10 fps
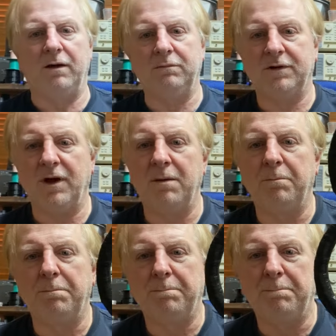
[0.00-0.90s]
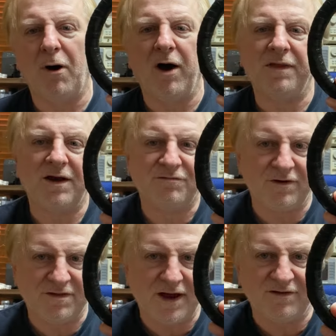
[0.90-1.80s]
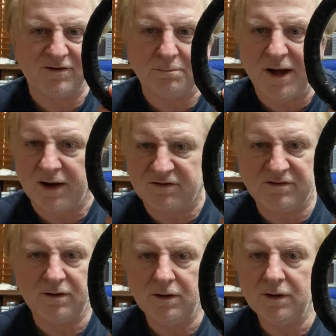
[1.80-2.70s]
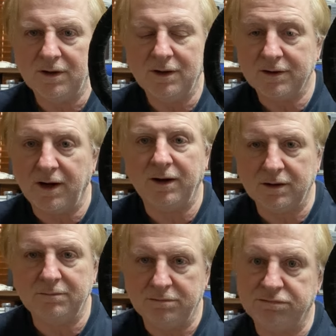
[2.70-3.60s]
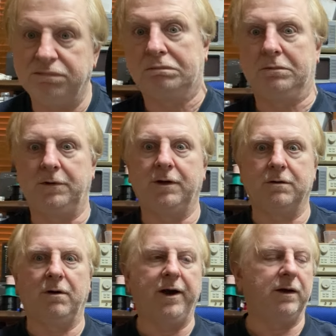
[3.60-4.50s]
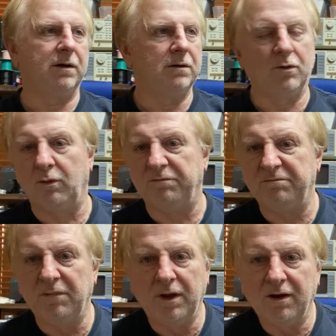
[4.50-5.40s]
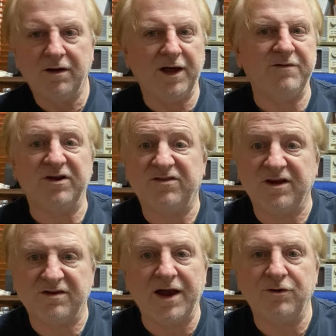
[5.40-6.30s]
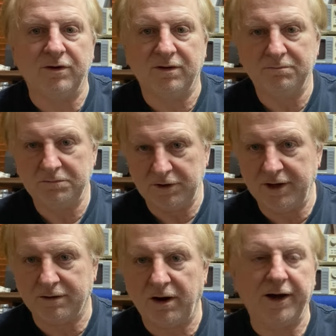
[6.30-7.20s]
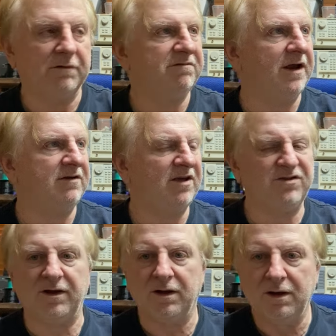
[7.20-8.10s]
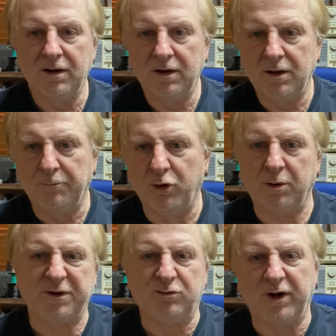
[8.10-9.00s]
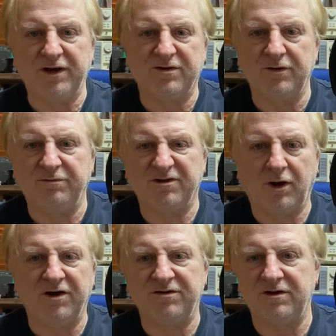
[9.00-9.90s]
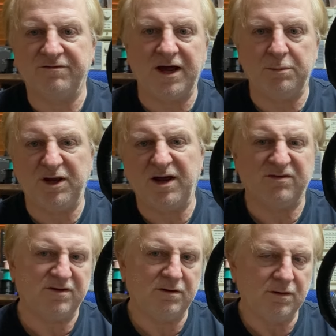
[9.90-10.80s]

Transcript: and buy that for $1,000. You know, you're great, or even 600. You're great, fantastic. Put it between two slices of ABS,